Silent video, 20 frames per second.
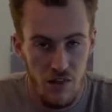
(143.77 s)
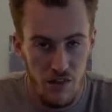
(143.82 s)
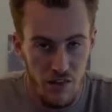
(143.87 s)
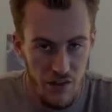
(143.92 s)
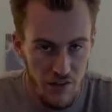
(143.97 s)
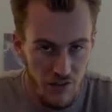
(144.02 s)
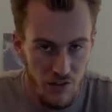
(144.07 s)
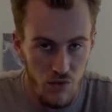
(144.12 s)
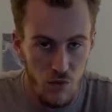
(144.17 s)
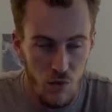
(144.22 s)

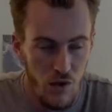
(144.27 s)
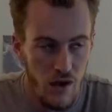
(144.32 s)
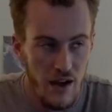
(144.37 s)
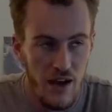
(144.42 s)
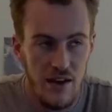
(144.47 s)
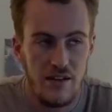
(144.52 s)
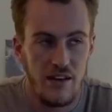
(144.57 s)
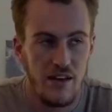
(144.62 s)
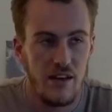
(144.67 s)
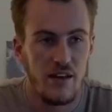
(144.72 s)
This is what
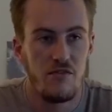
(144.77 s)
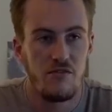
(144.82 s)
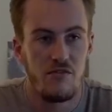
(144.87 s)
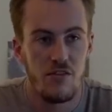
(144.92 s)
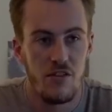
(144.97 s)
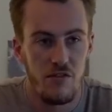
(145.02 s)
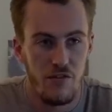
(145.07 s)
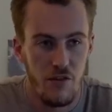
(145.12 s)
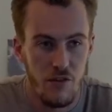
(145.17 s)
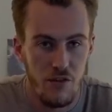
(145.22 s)
I did
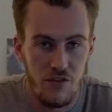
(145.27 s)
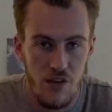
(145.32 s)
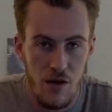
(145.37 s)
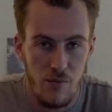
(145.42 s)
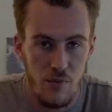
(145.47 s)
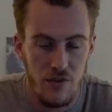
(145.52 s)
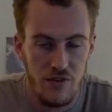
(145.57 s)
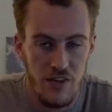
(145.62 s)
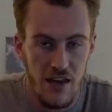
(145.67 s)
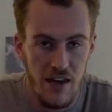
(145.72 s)
for the first
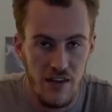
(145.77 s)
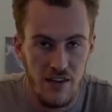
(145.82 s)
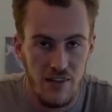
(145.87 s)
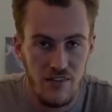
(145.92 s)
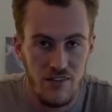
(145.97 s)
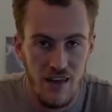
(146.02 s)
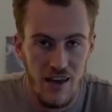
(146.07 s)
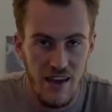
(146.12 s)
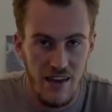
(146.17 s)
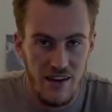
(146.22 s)
couple
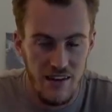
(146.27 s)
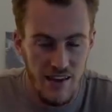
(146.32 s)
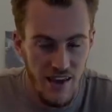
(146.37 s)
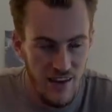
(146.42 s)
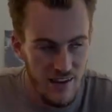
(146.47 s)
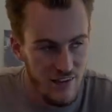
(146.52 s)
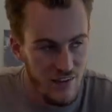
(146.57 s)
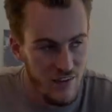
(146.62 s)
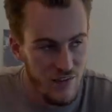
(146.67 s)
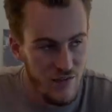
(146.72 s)
days, and
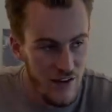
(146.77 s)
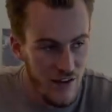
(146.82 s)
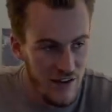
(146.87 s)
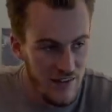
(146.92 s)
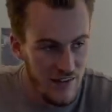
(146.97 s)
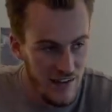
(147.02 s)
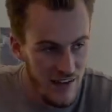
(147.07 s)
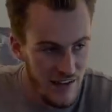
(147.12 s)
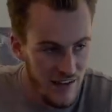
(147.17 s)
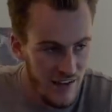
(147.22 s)
yes, it's
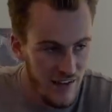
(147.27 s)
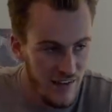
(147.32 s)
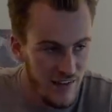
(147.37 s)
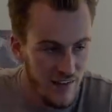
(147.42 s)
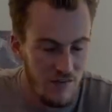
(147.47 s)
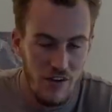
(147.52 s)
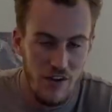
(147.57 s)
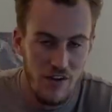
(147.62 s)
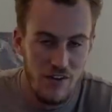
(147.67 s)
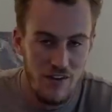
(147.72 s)
very tedious
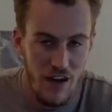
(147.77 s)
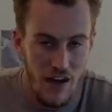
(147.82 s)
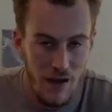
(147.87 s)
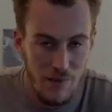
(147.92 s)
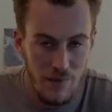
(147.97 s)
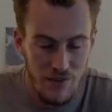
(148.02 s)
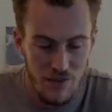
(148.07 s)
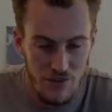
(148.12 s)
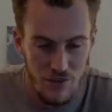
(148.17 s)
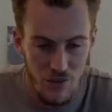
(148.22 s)
and very
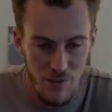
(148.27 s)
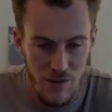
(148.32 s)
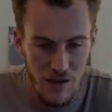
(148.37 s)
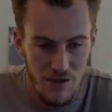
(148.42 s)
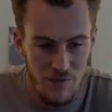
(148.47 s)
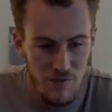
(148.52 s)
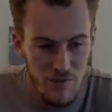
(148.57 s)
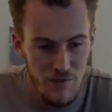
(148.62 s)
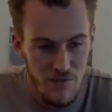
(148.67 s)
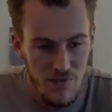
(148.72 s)
time
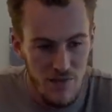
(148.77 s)
consuming